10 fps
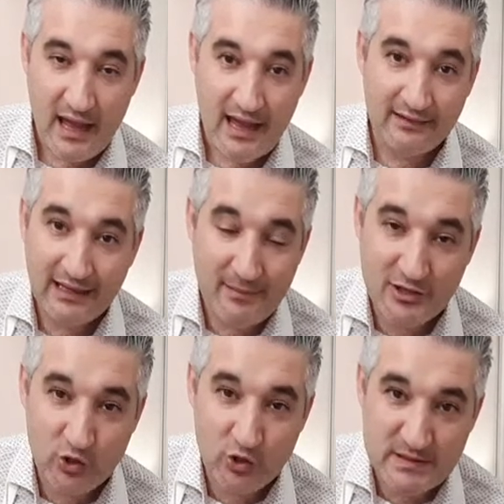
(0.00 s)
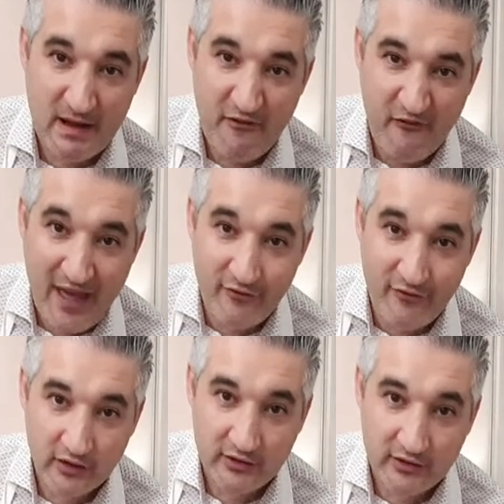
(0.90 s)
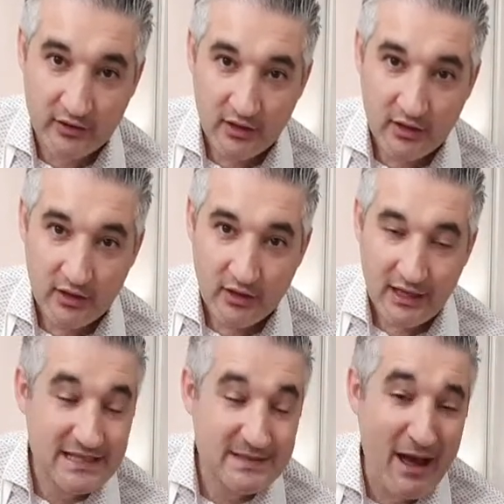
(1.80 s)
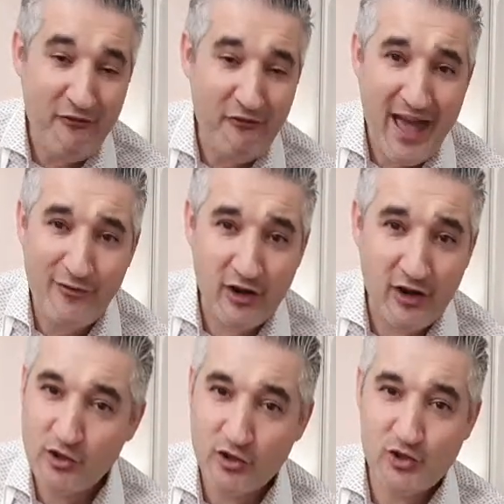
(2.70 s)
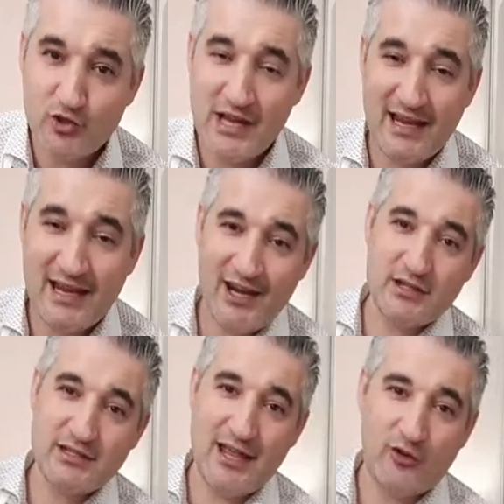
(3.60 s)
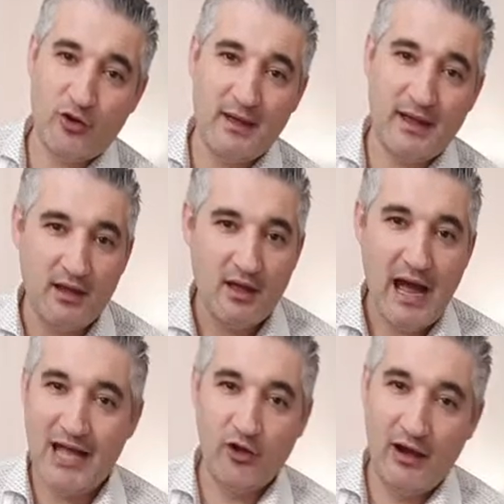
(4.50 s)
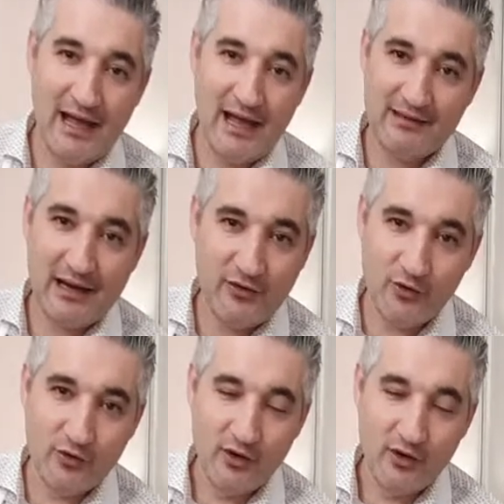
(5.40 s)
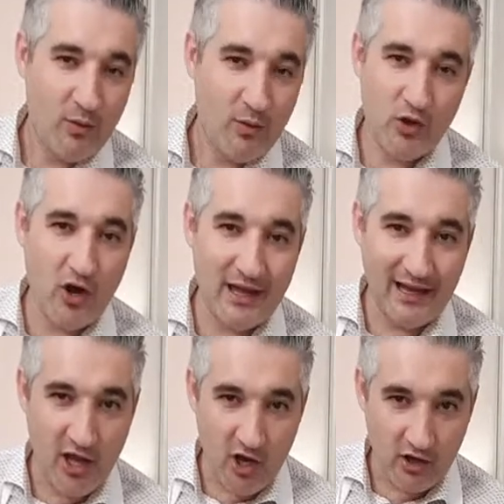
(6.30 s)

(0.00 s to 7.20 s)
And tiramisu is my favorite. It's my favorite. So Suzanne cannot say to me, I don't like tiramisu. Don't get along.